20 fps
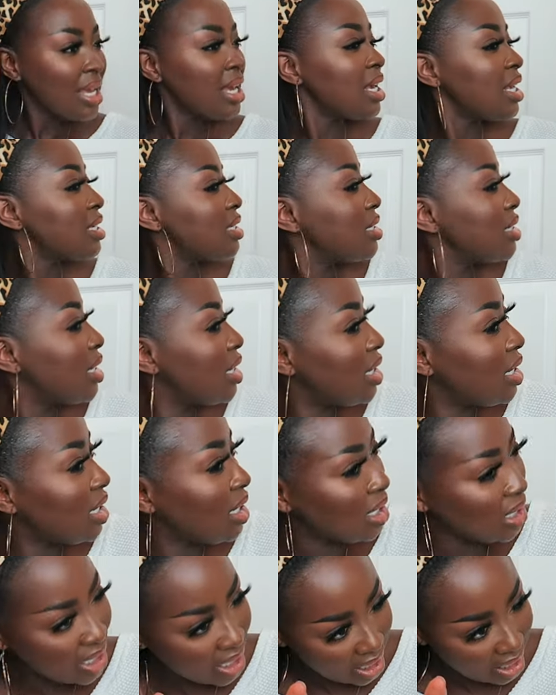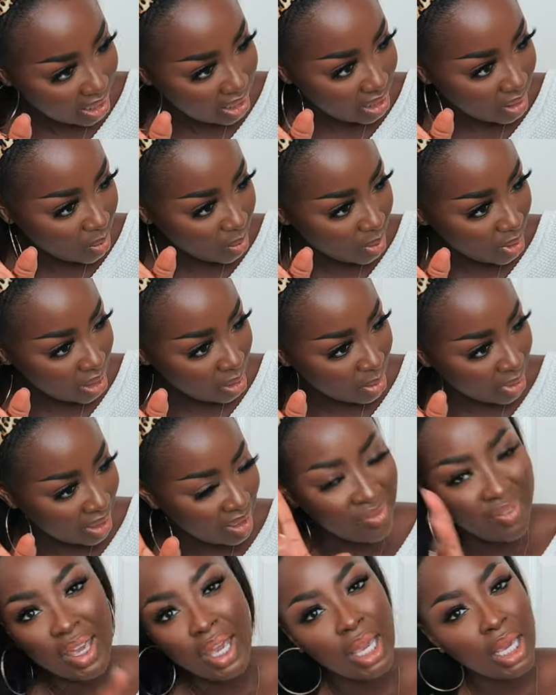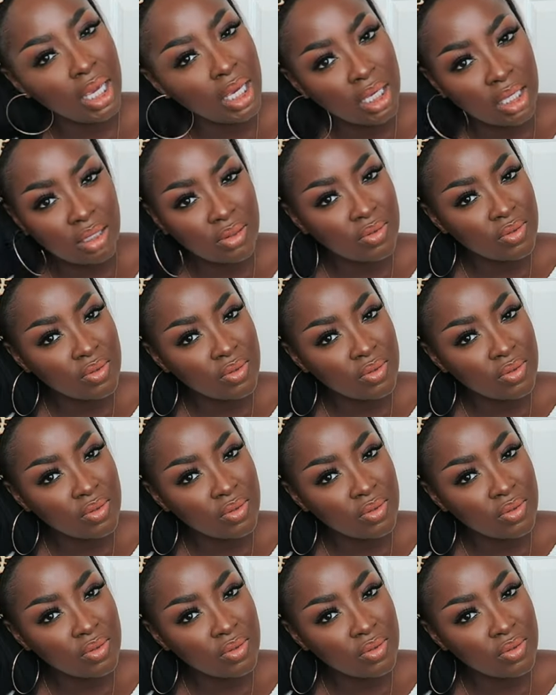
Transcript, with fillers: It's not like one of my faves.